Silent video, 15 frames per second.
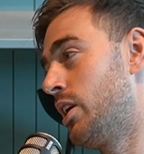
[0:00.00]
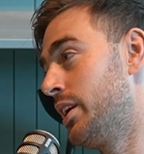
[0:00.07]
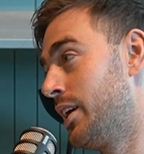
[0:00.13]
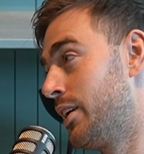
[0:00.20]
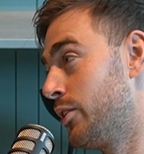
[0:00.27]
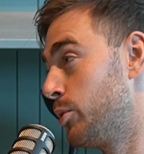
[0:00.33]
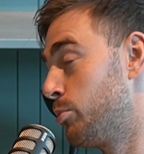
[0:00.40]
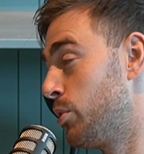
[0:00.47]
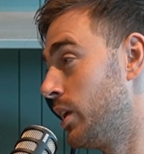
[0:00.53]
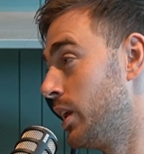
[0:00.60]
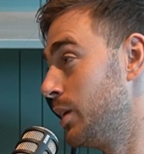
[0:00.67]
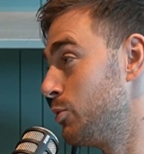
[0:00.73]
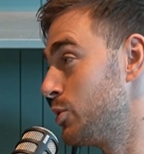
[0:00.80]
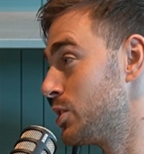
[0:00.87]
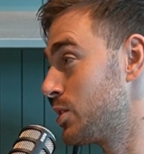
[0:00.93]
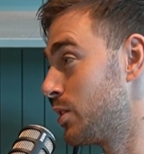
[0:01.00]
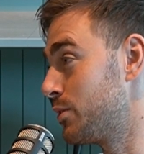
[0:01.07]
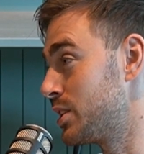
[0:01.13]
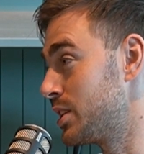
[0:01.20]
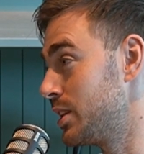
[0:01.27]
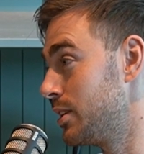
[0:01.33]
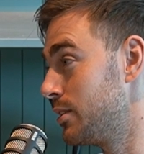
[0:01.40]
down on the plane, which is
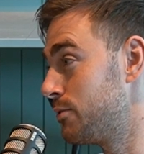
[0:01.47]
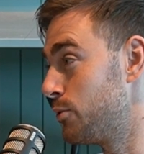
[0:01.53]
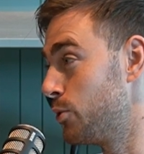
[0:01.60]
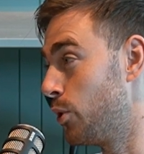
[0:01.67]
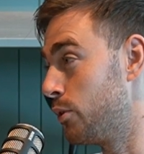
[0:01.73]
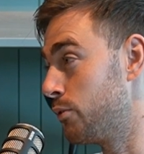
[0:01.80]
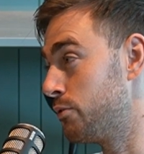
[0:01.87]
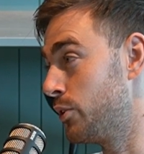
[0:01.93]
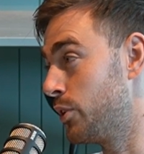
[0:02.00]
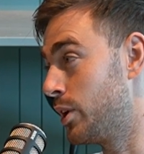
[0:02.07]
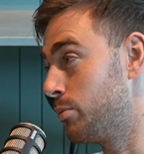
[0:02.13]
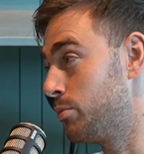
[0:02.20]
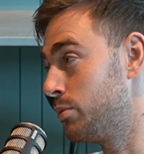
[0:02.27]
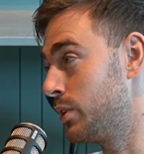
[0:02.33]
obviously a full-on fill-up.